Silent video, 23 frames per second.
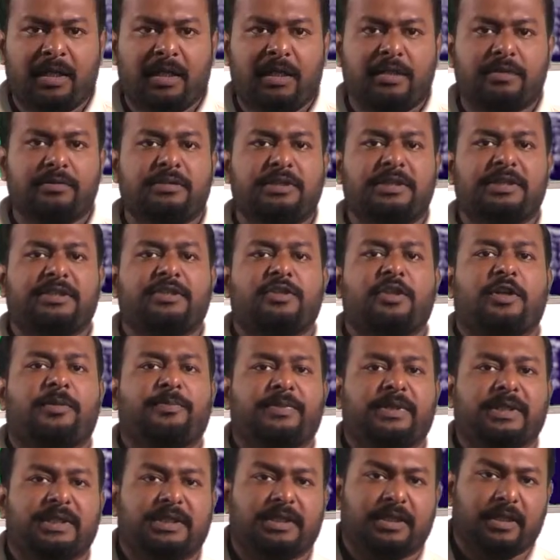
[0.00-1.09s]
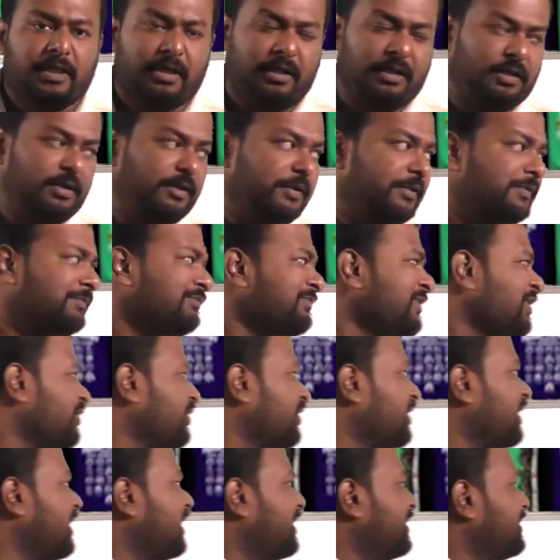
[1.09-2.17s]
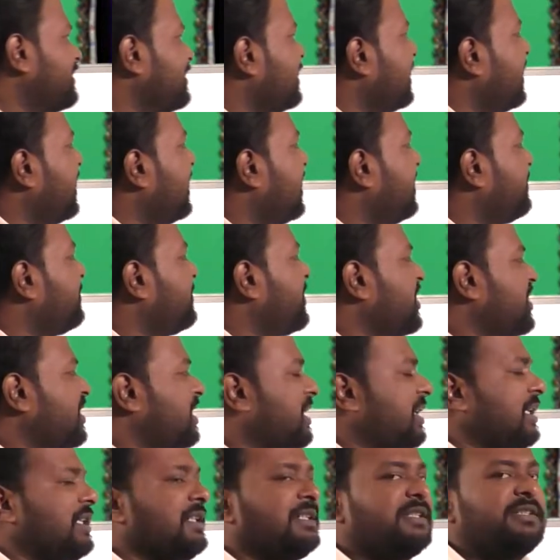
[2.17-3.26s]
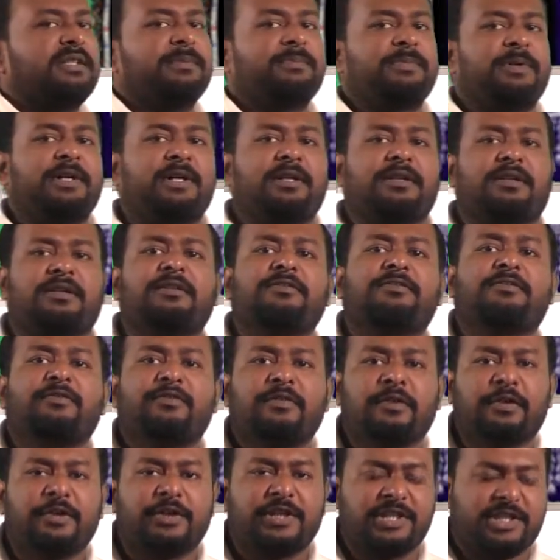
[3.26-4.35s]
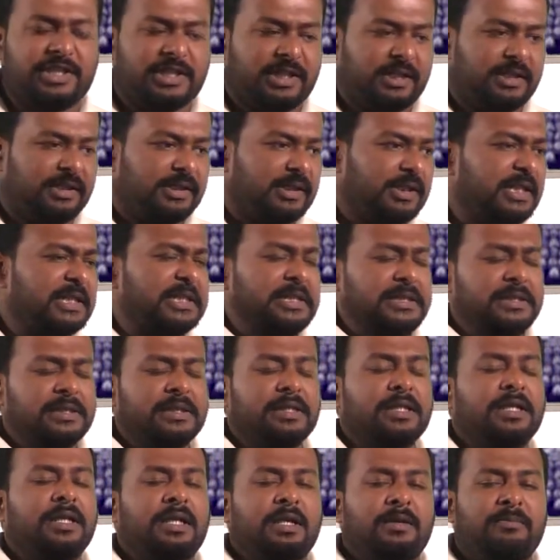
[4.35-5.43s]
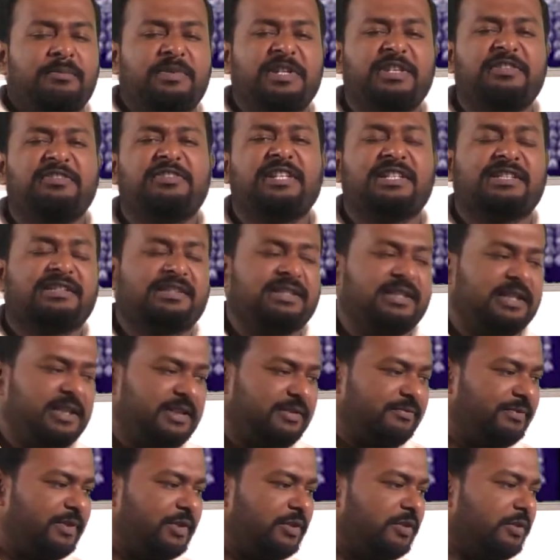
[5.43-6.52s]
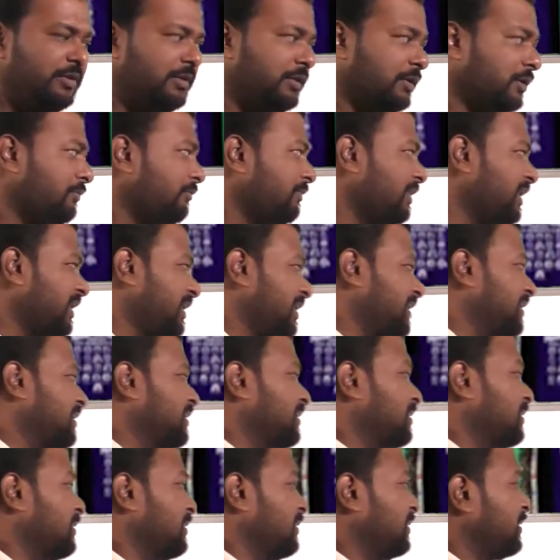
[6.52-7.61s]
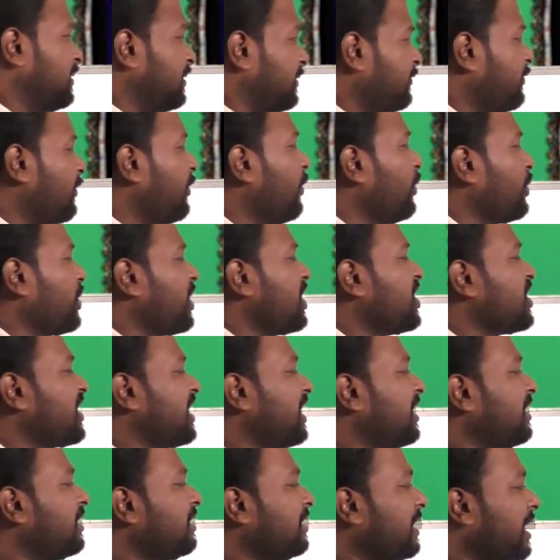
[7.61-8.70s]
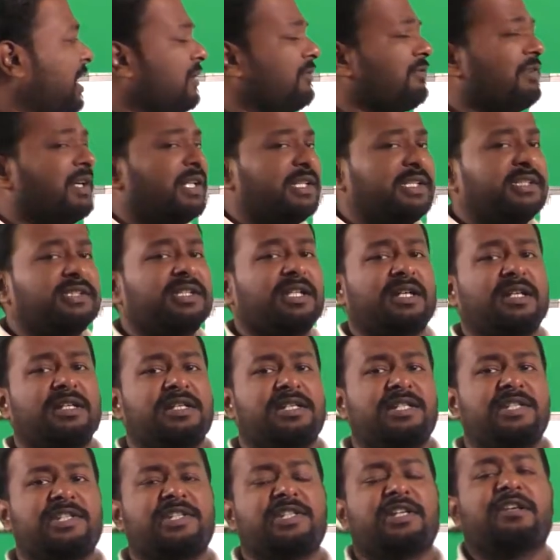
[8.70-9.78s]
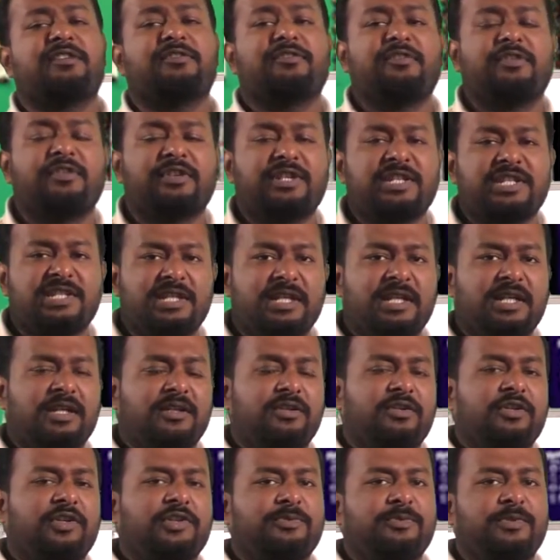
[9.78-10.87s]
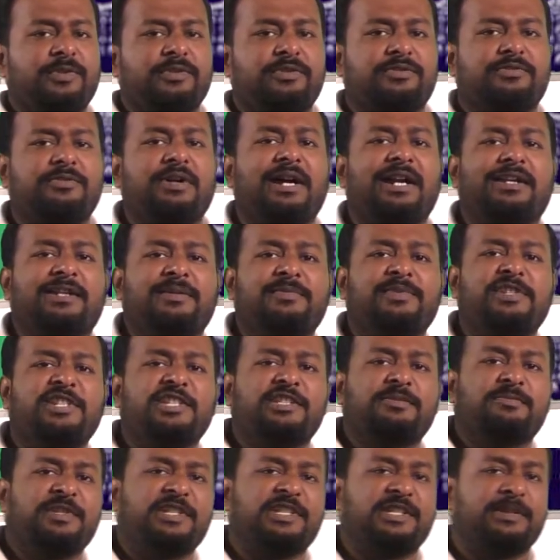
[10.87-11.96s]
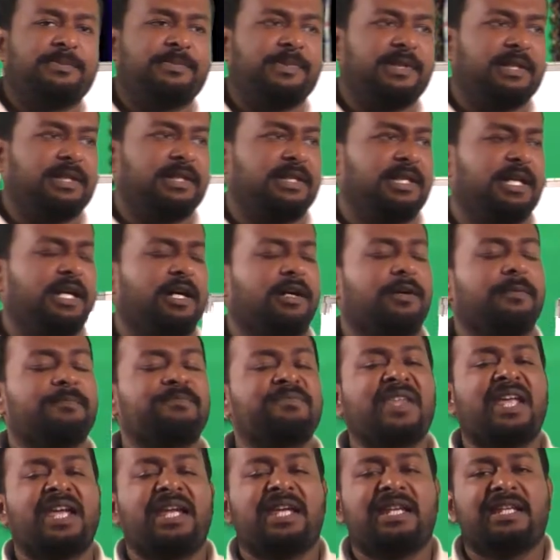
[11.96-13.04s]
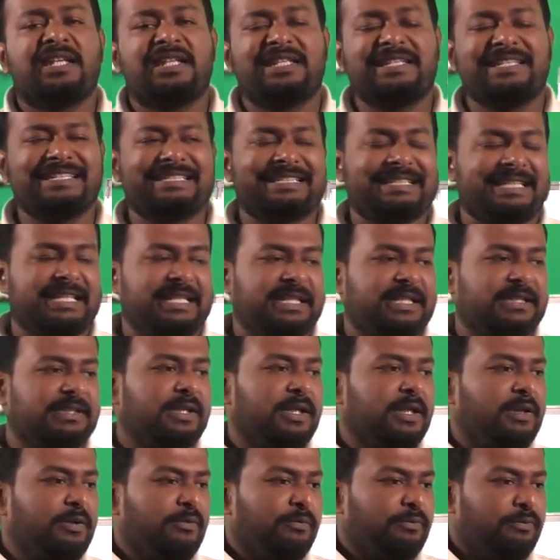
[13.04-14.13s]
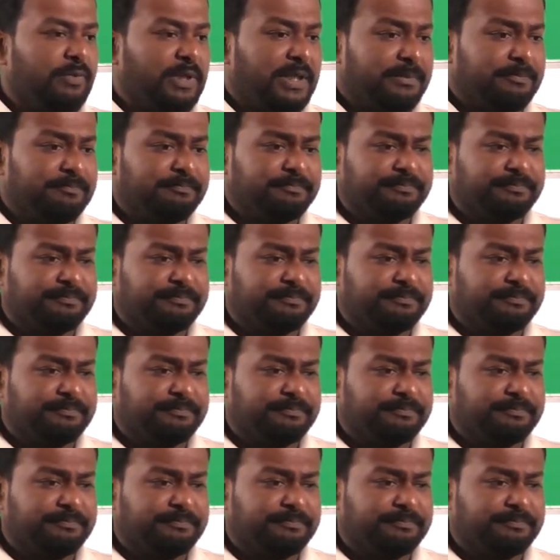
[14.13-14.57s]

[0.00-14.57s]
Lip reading: today's topic on thrust and pressure. It is a part of flotation. In previous class, we know what is flotation and what is the condition of flotation and corresponds to Archimedes principle. Now, in this case, we